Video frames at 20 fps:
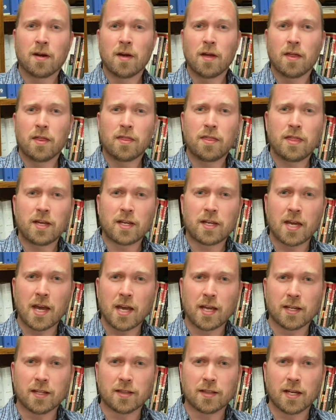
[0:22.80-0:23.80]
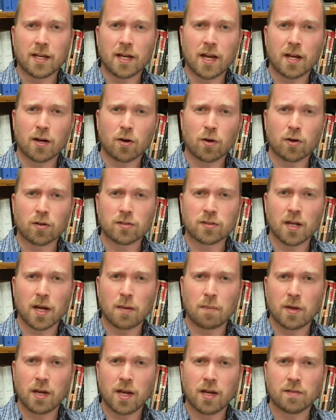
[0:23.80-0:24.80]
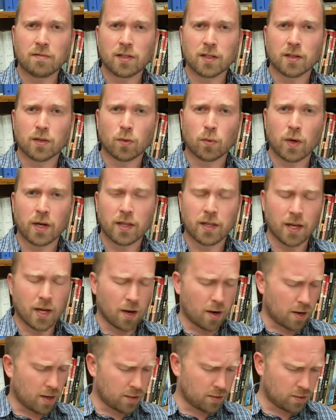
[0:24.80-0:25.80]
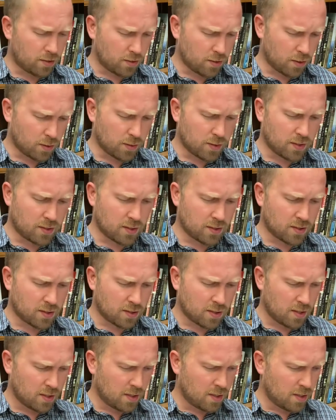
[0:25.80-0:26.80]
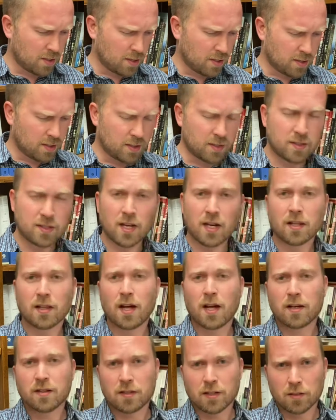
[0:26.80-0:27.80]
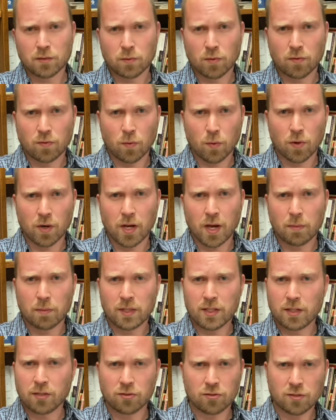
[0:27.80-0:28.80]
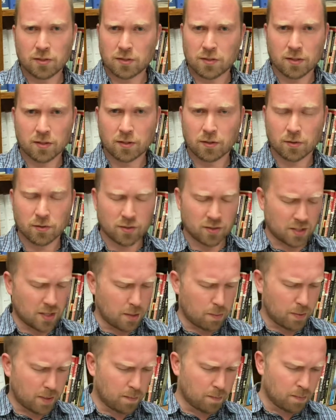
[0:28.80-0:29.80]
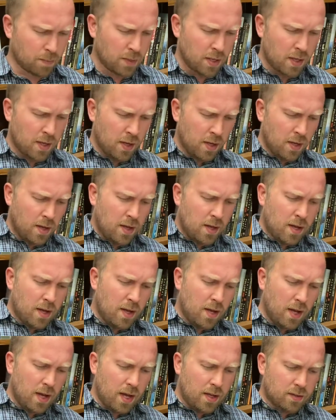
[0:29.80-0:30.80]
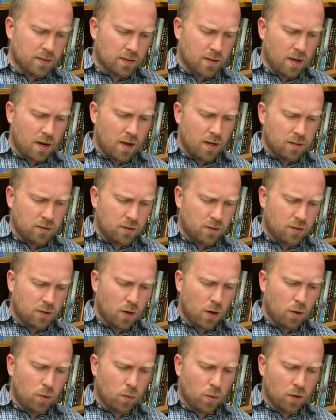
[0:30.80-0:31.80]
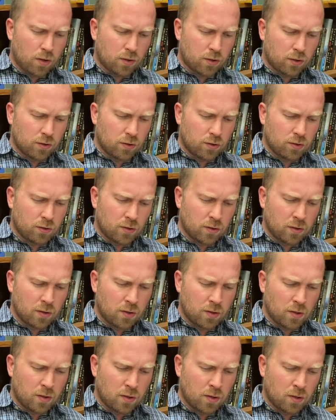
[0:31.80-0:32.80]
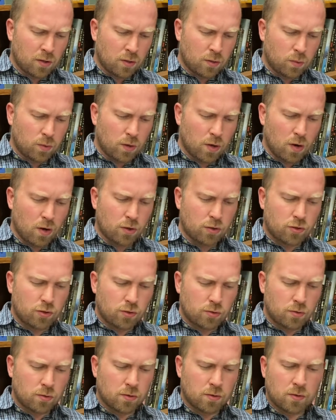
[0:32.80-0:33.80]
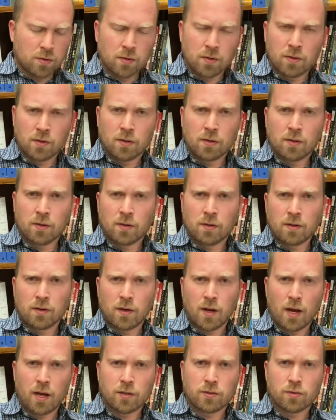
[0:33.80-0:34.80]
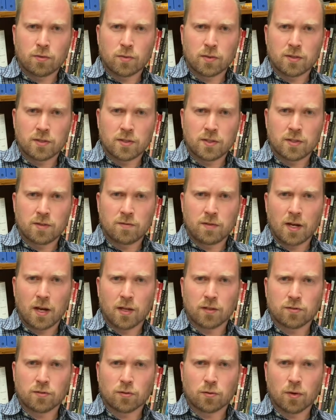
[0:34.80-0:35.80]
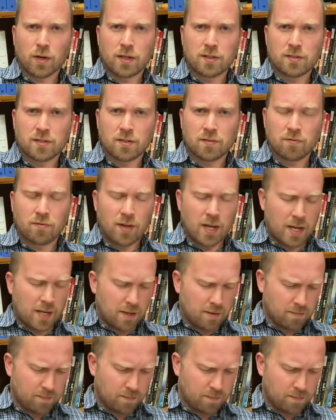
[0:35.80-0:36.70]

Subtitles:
thick-headed. They had a hard time behaving in the way they ought. So this is, he said a lot of things before now, but here's just a little snippet. As God's co-workers, we urge you not to receive God's grace in vain.